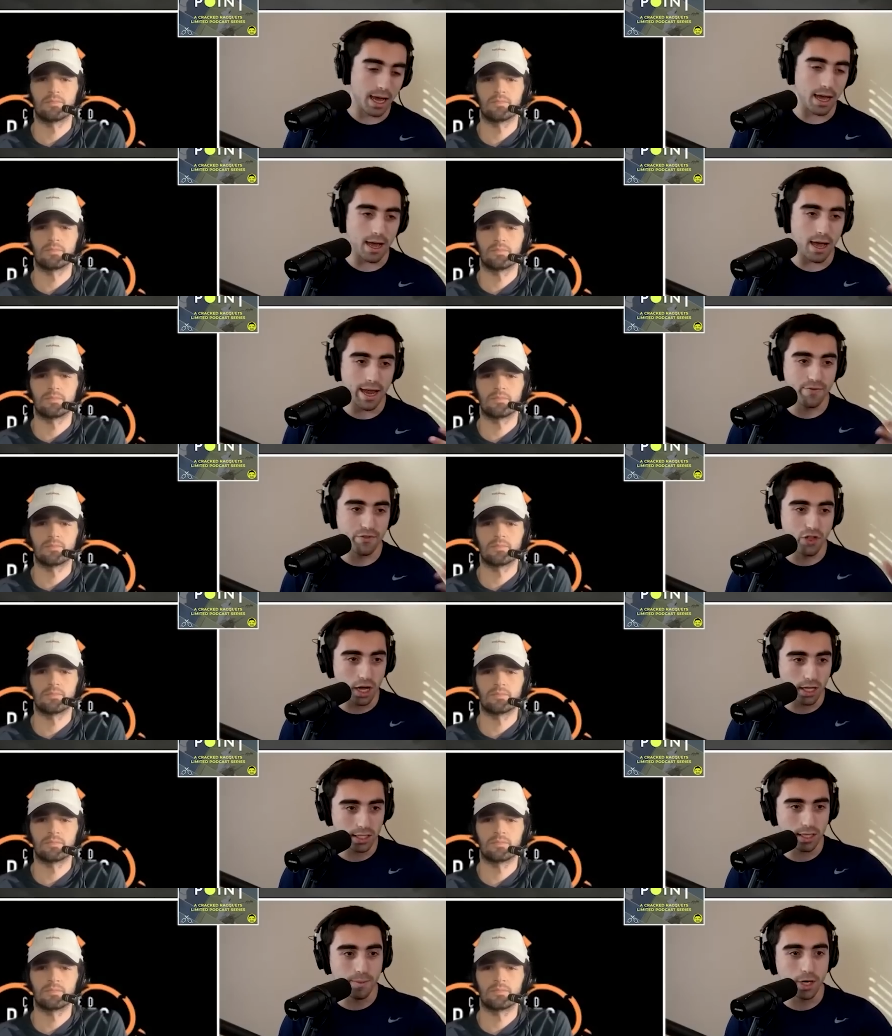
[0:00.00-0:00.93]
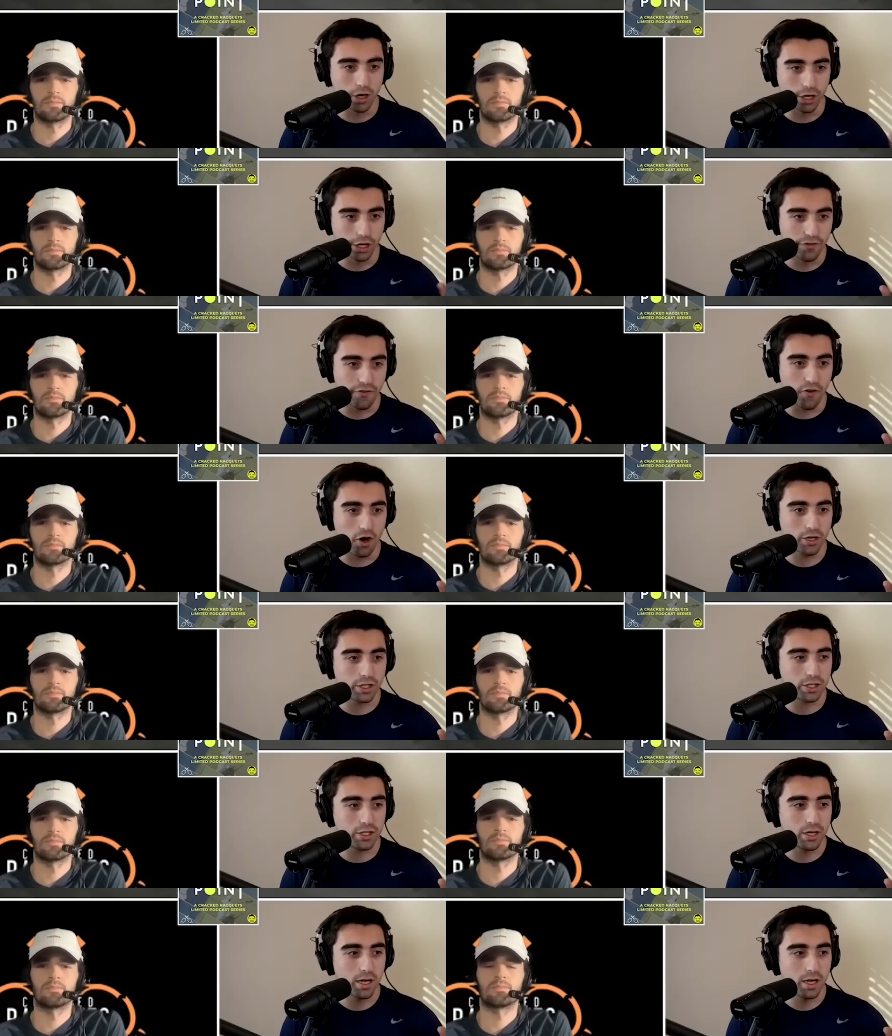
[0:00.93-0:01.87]
Speaker 1: I have thoughts. Let me go to you
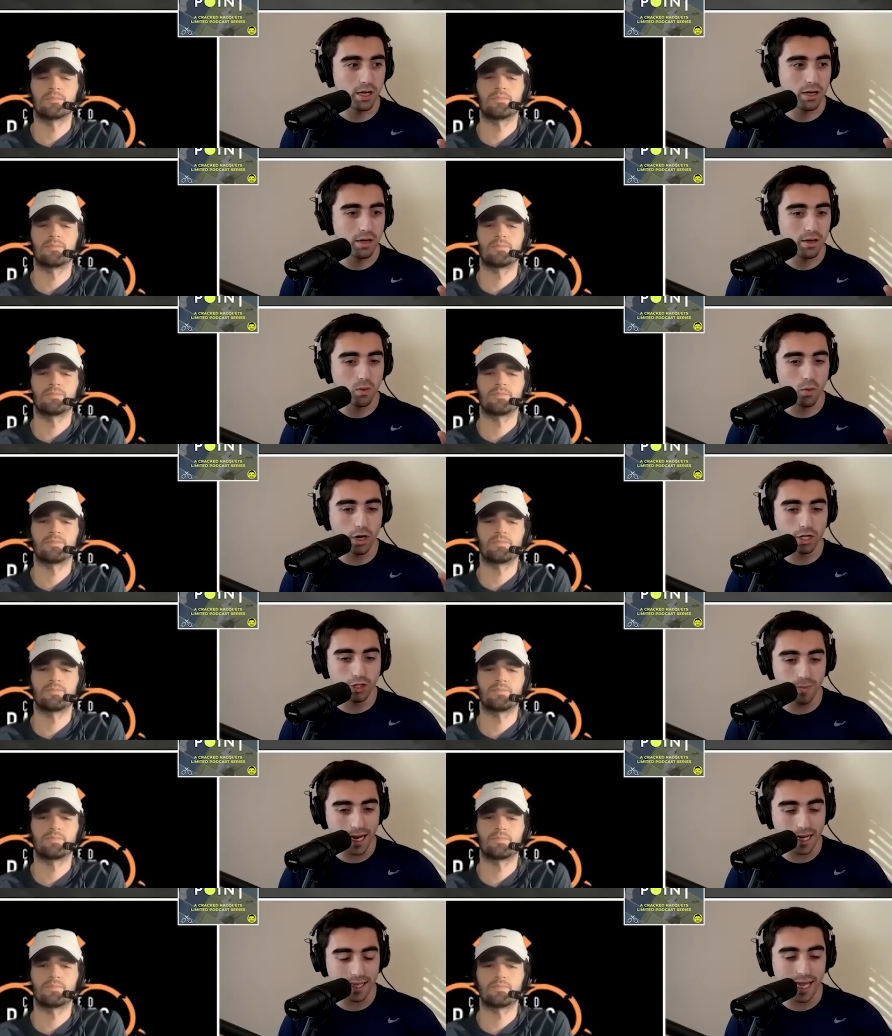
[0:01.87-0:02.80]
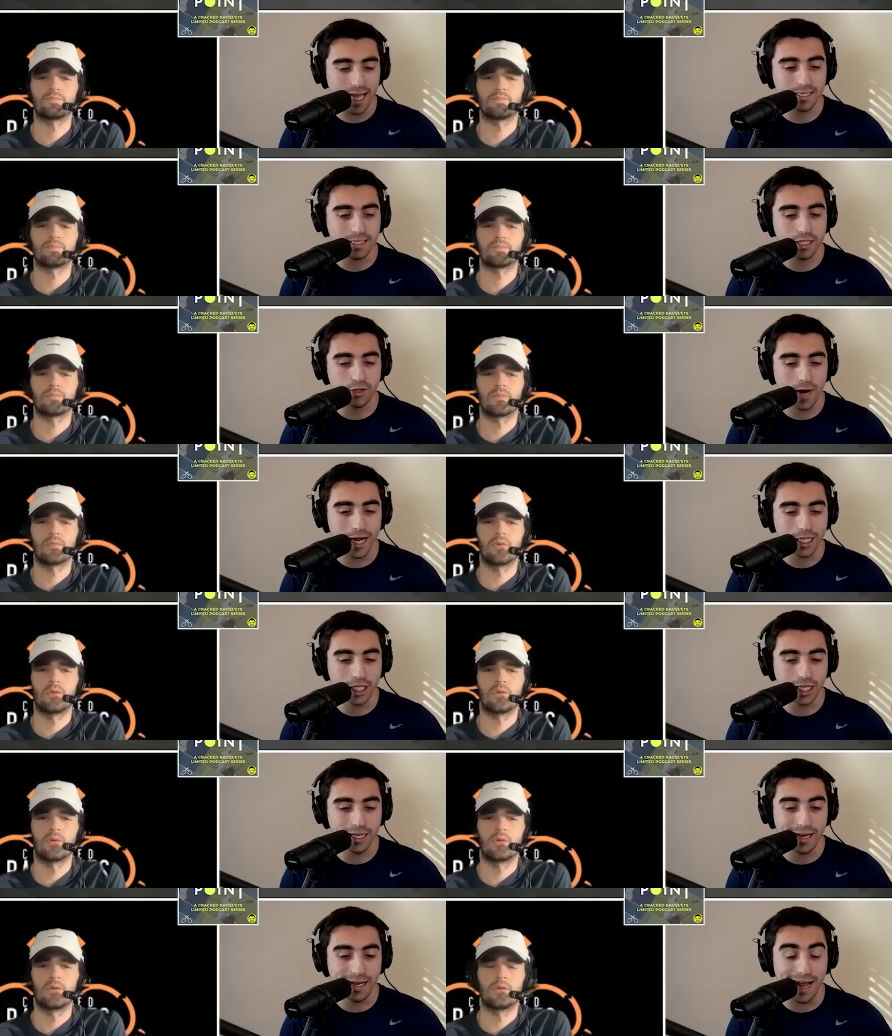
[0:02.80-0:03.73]
first. What did you make of that
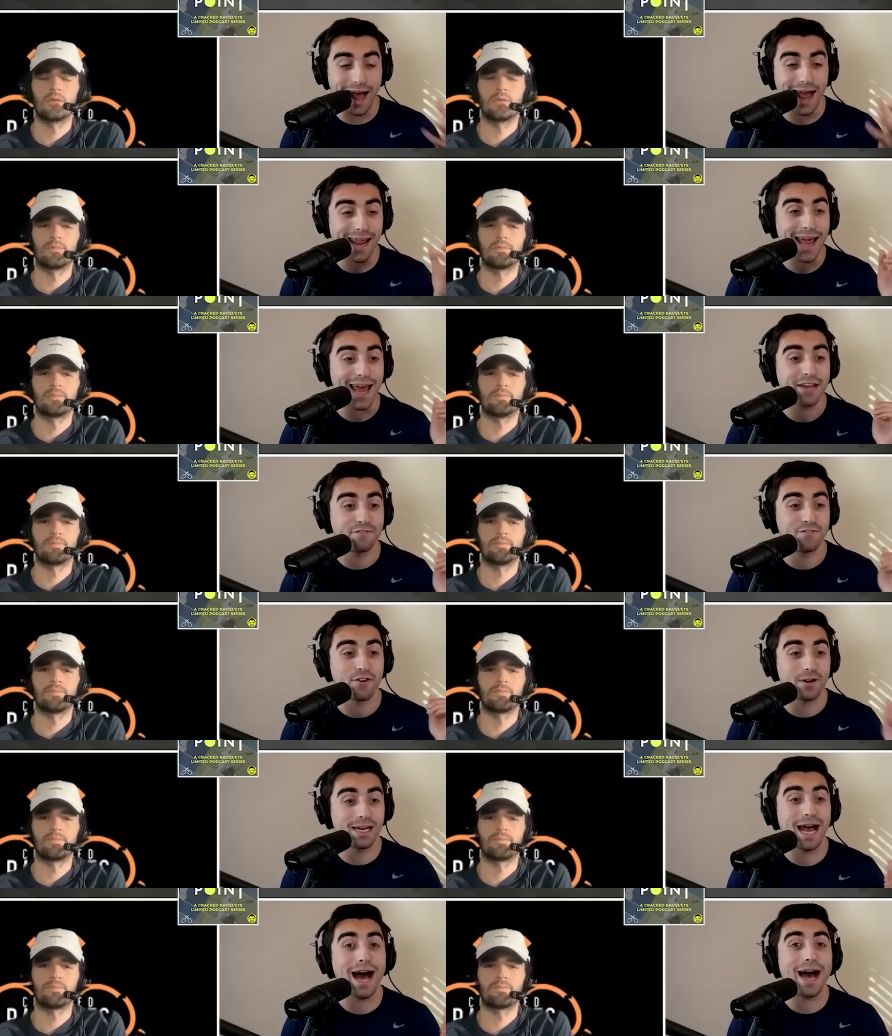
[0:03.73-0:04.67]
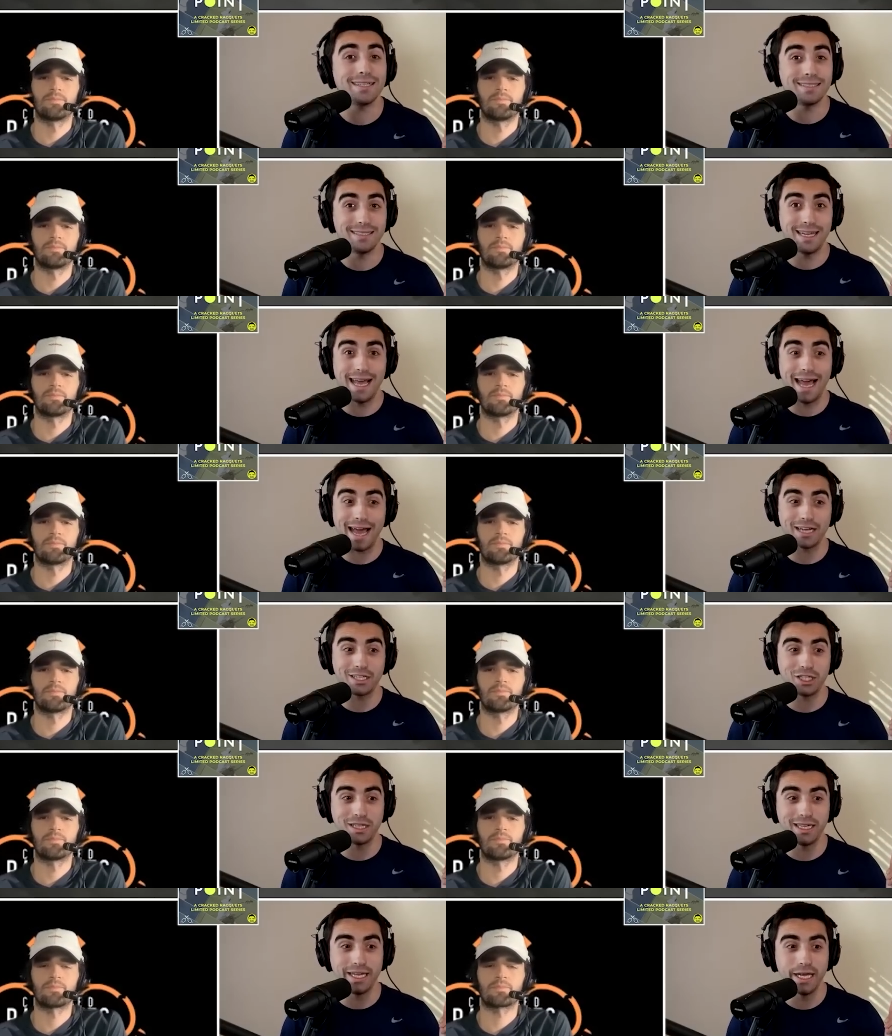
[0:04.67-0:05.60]
situation? I had forgotten
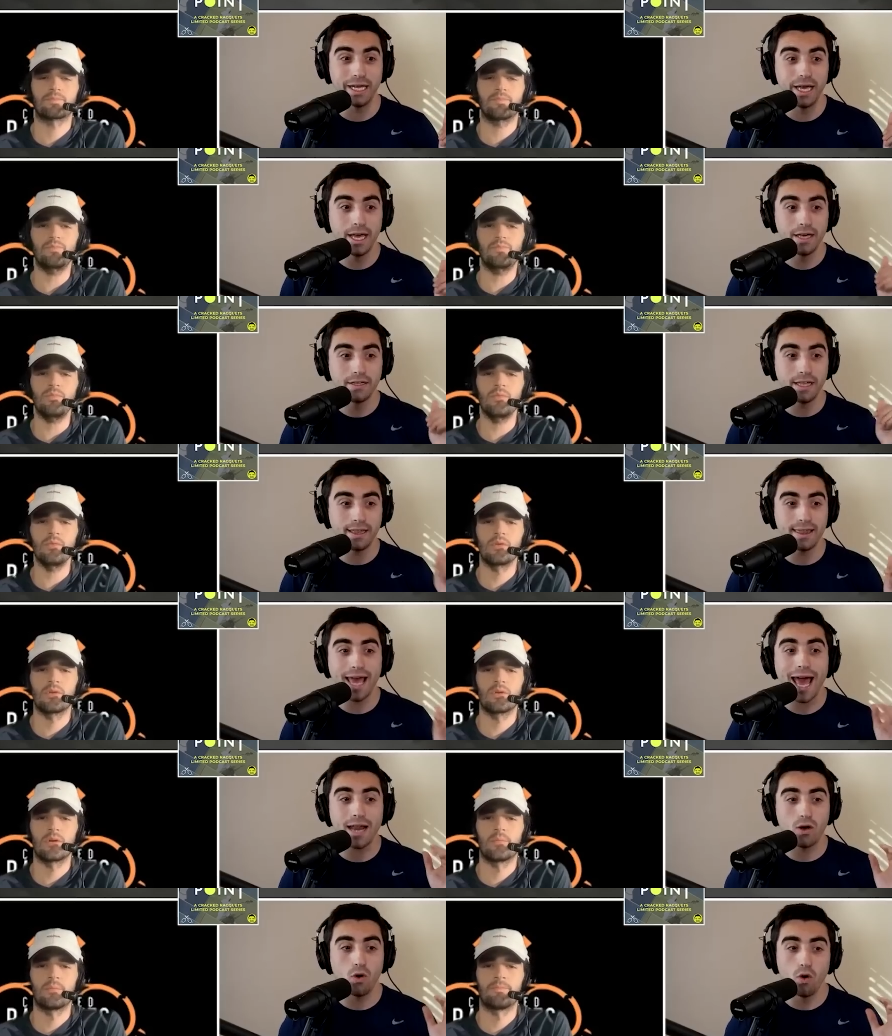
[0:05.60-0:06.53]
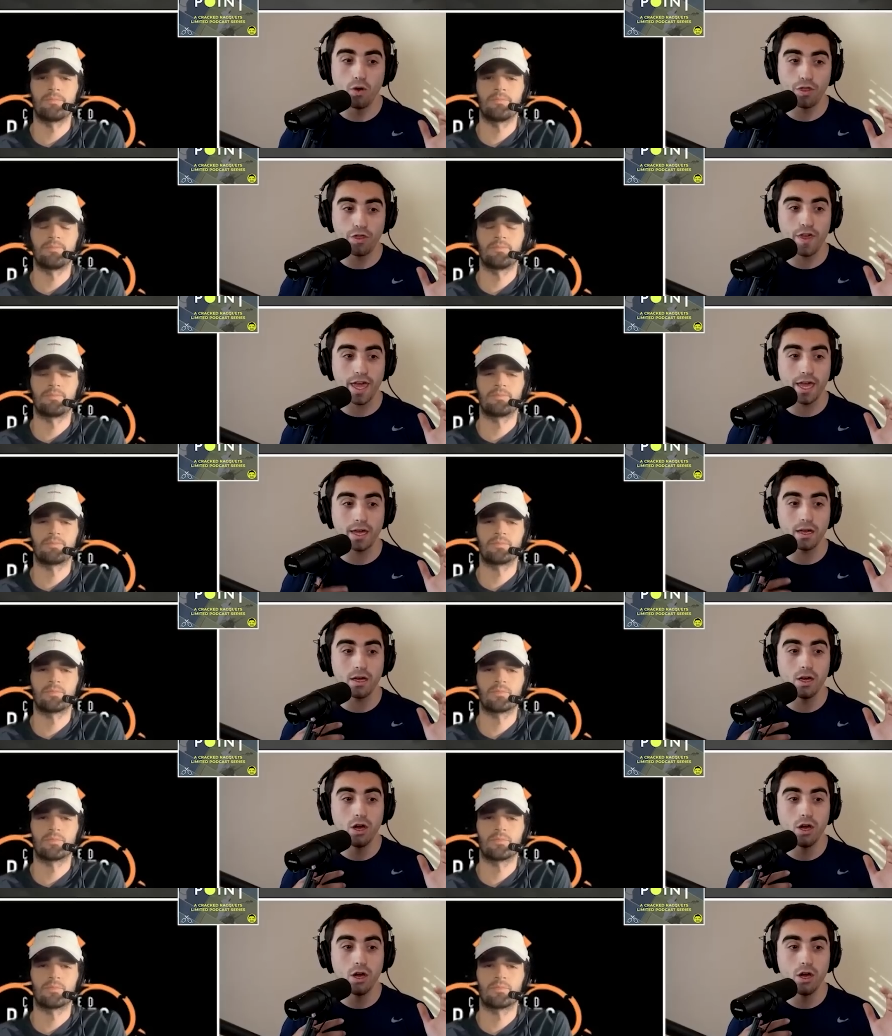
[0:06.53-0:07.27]
actually that that whole thing